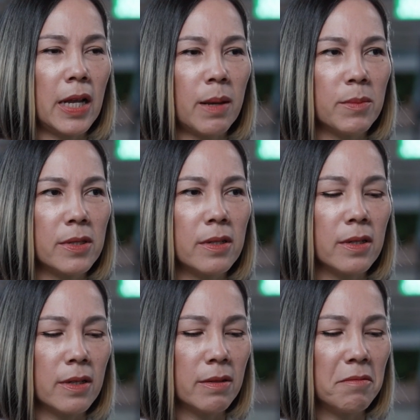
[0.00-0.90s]
comes
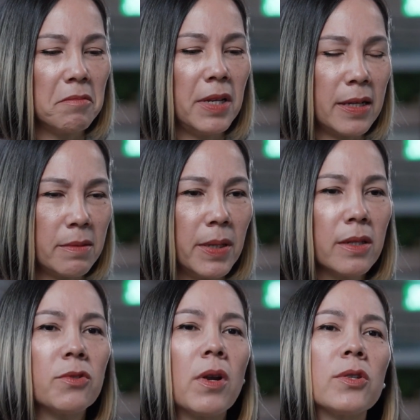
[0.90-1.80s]
the next
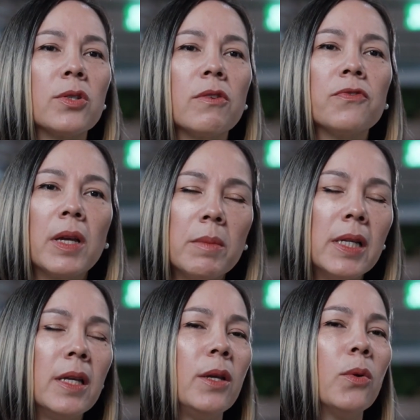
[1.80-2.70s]
bigger structure of
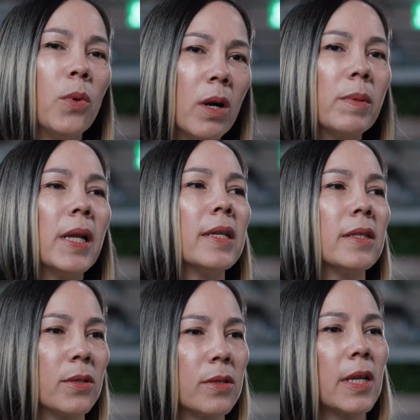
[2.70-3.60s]
family,
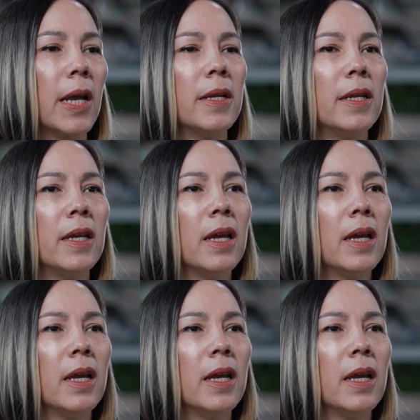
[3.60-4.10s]
workplace, and society.